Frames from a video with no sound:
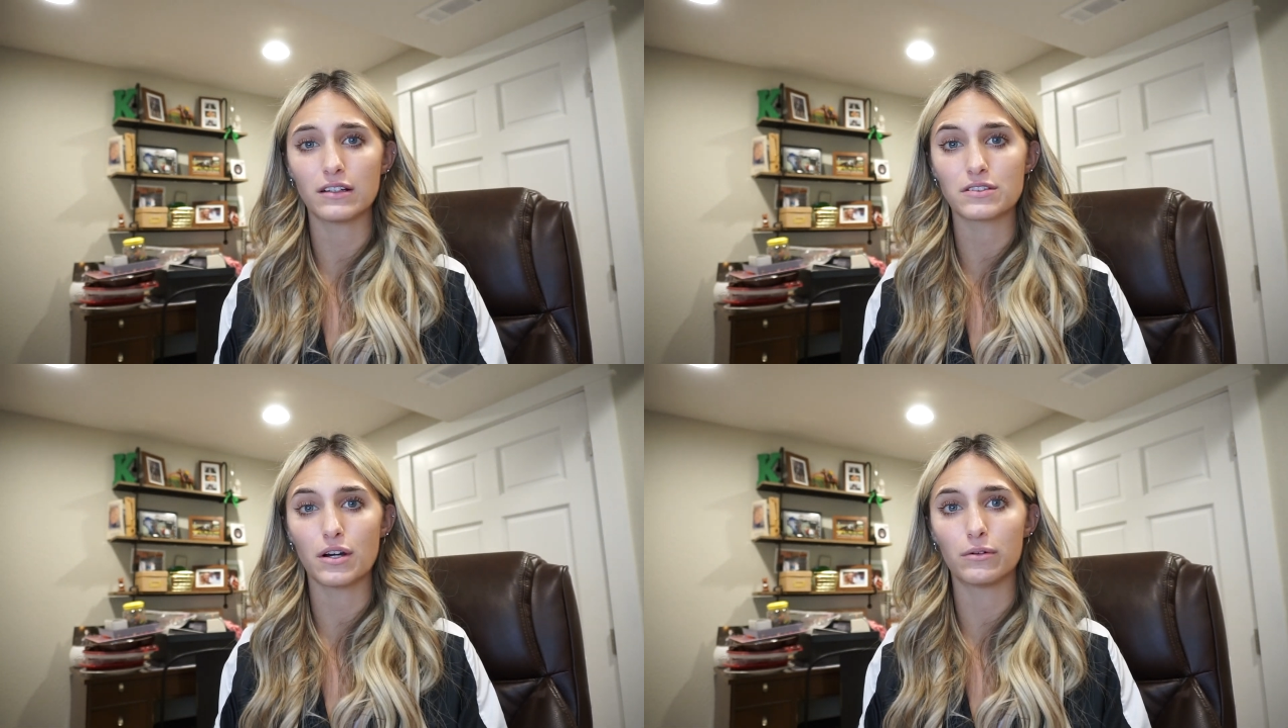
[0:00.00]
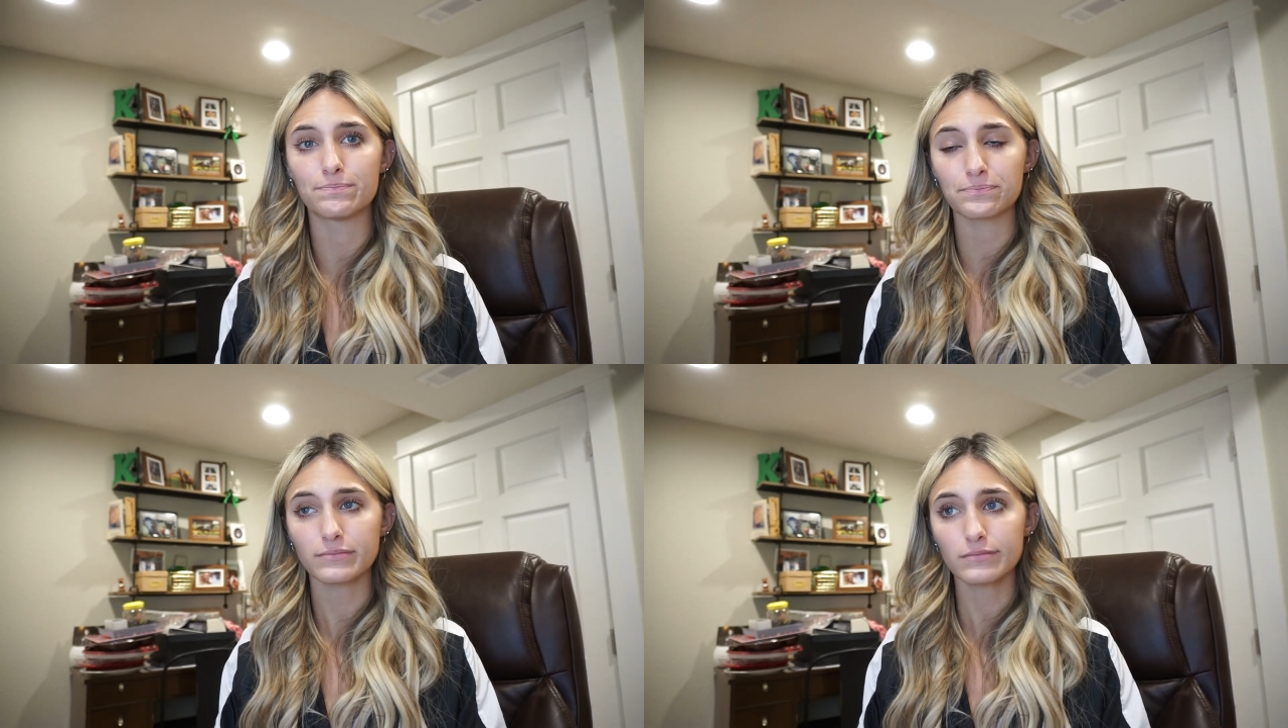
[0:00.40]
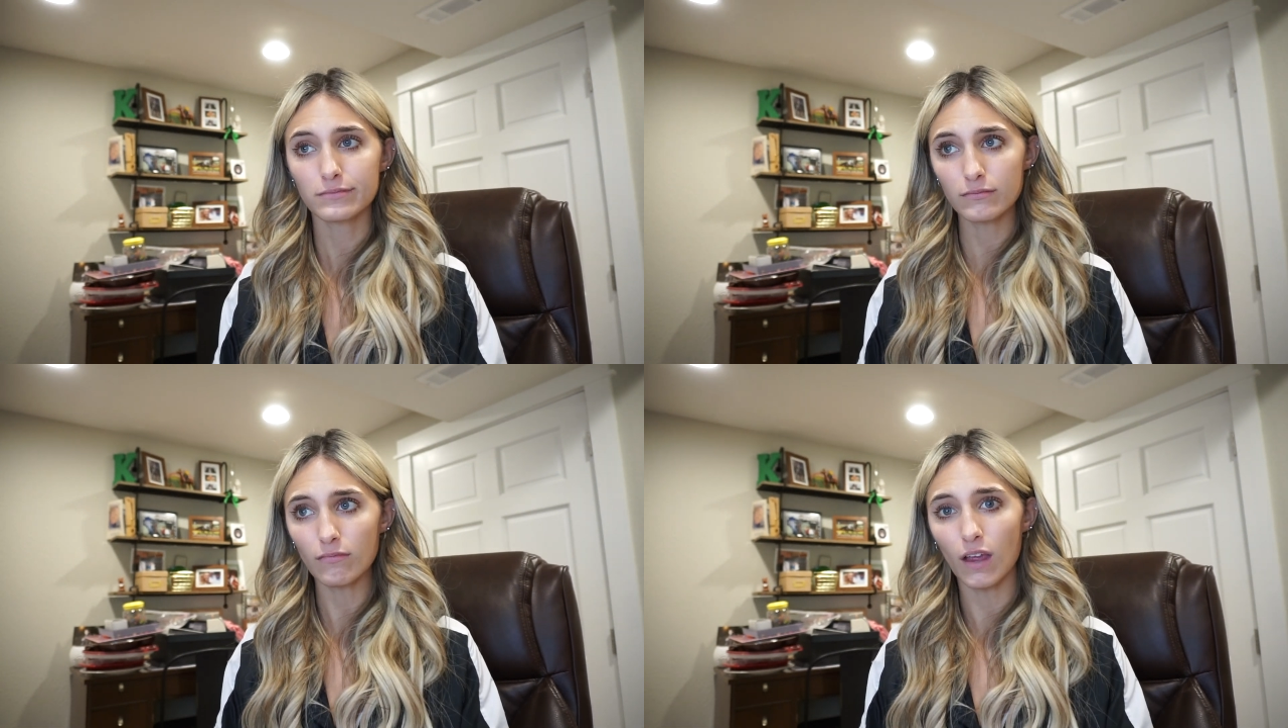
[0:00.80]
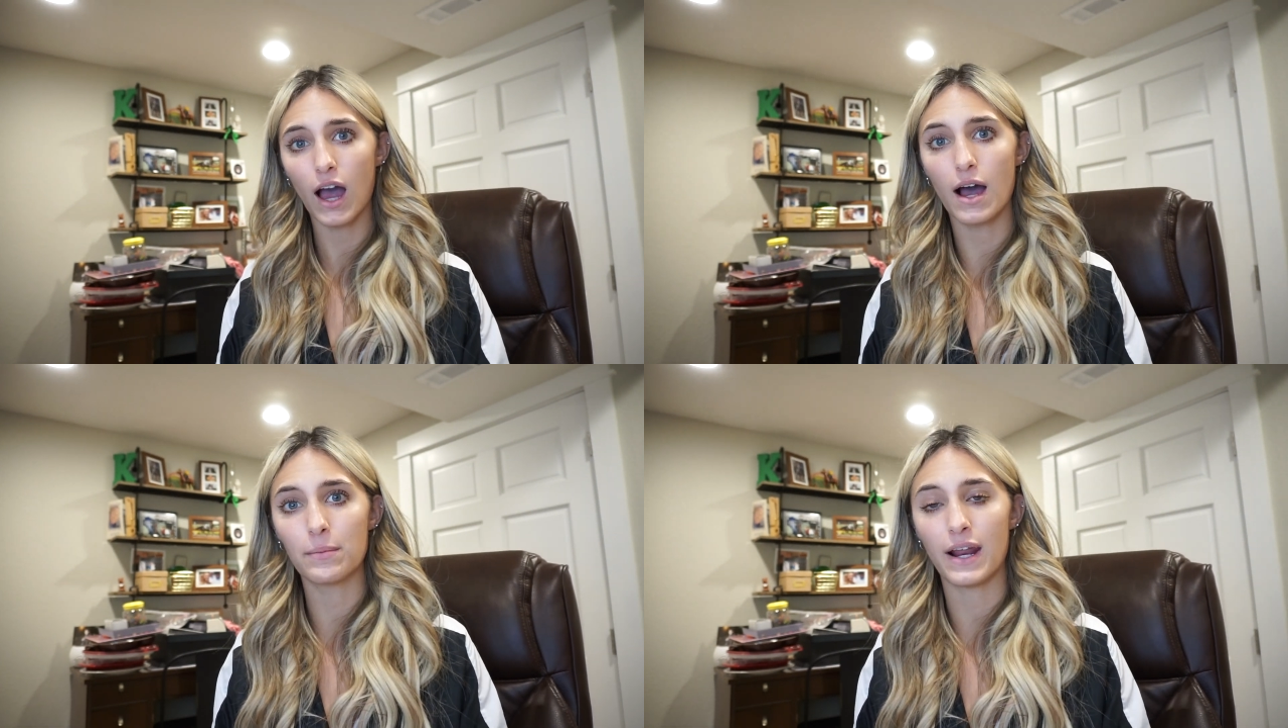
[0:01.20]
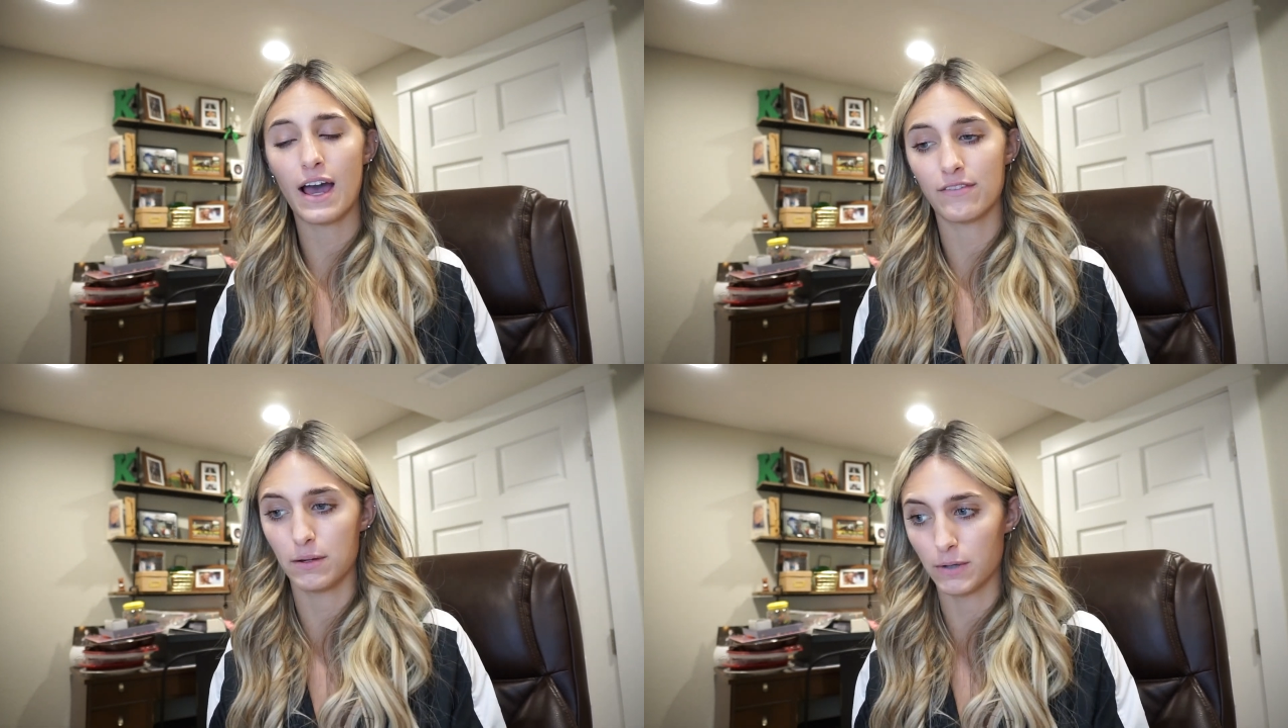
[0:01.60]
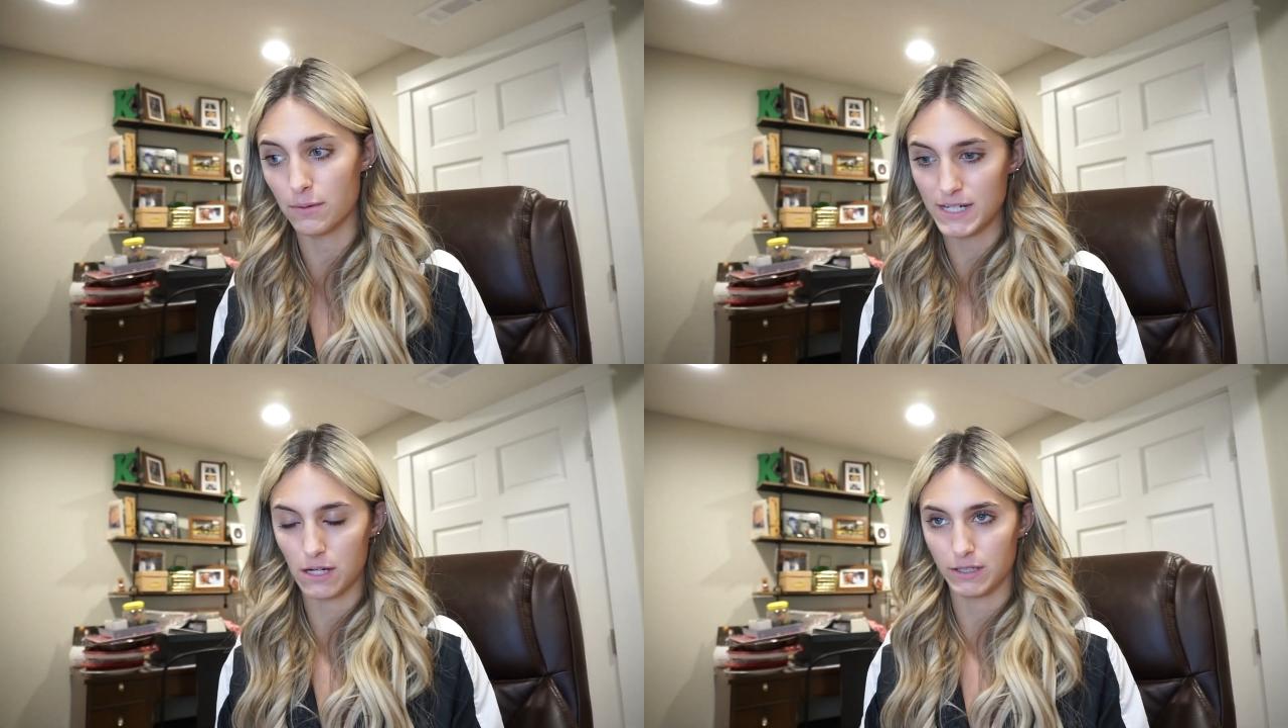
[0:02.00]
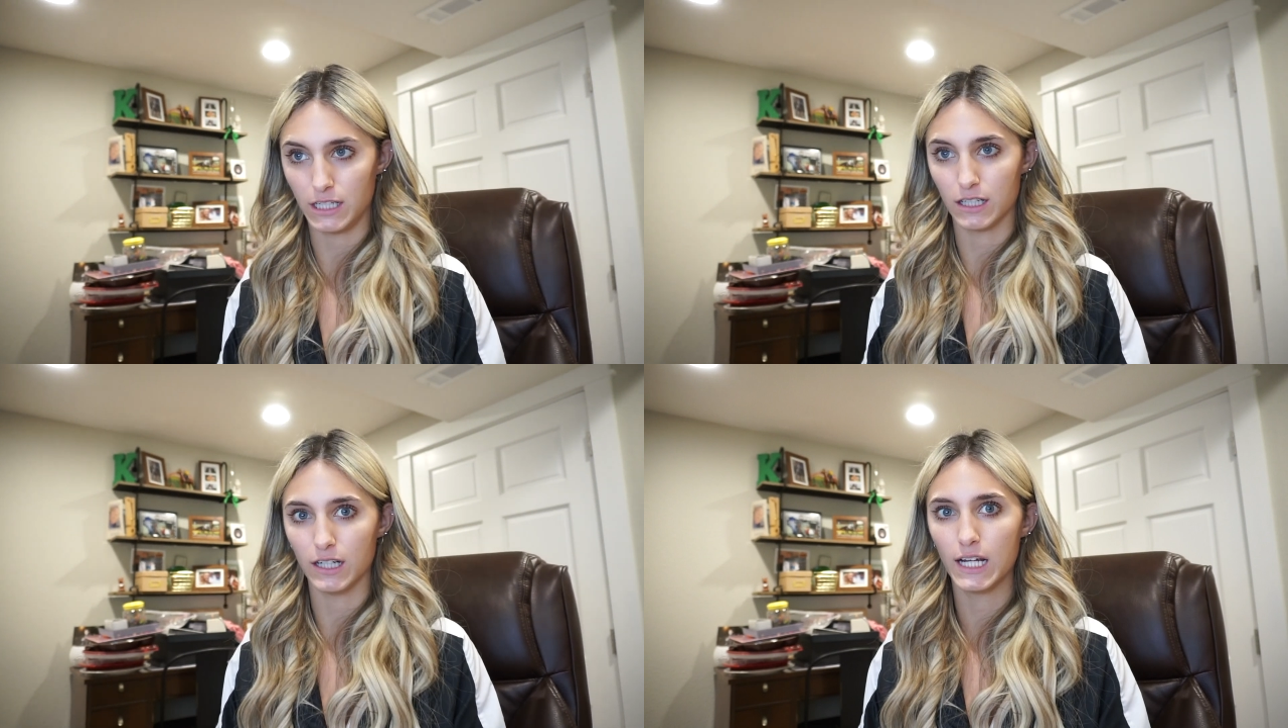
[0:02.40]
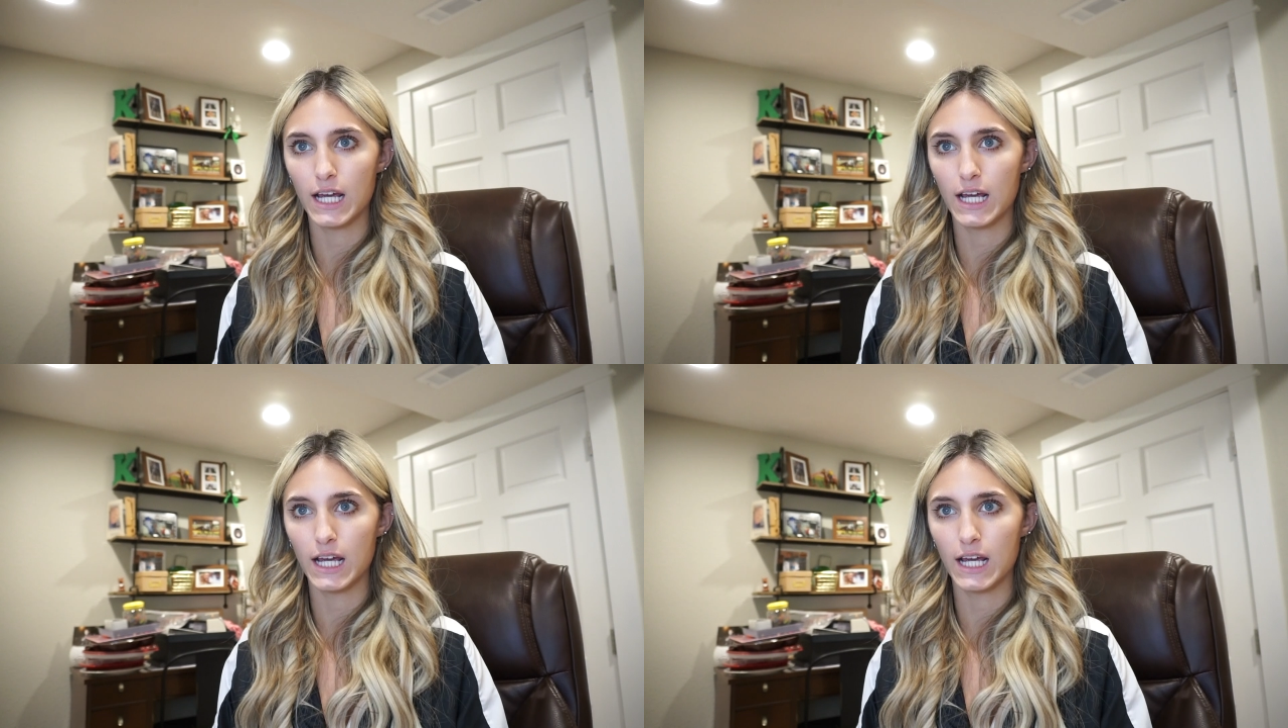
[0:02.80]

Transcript: So I'm gonna have him come down here,